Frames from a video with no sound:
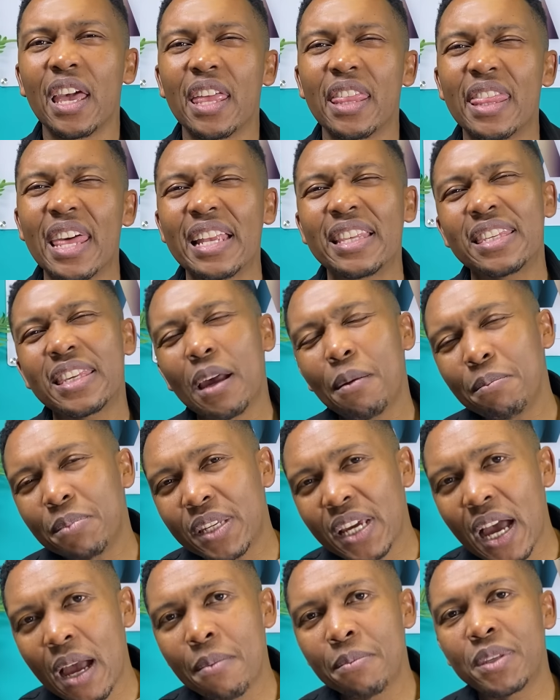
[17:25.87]
that
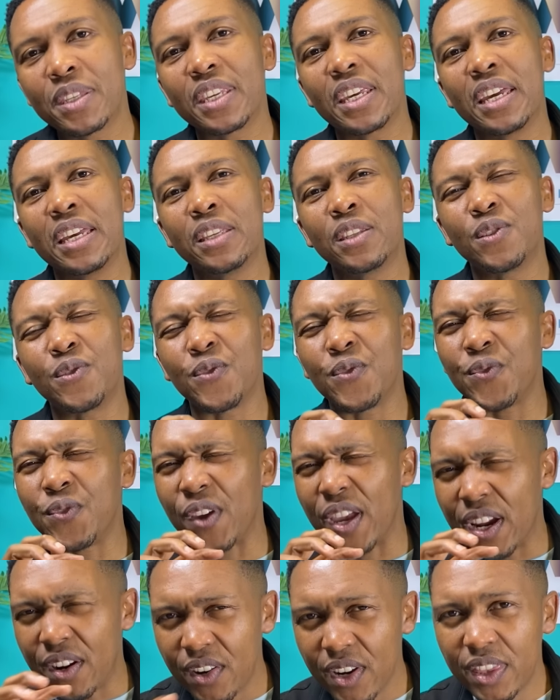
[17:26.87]
sometimes is
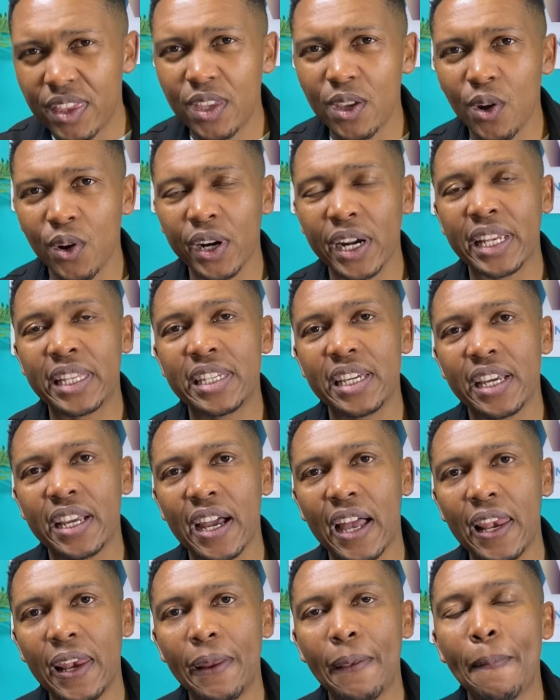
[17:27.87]
very
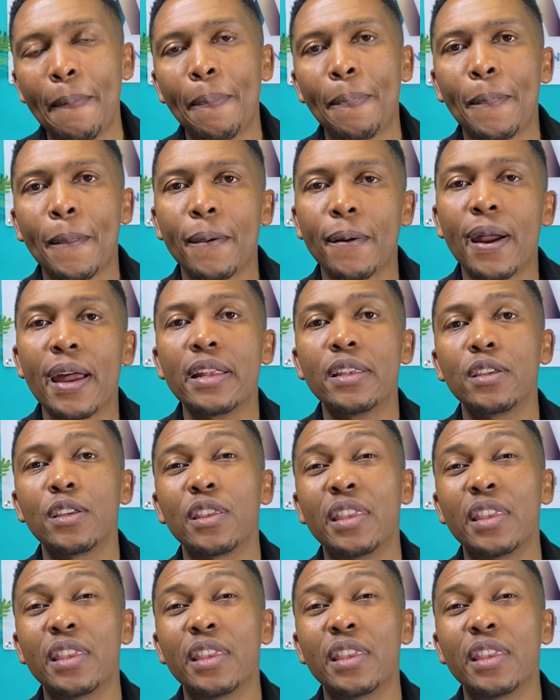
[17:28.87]
theoretical, right?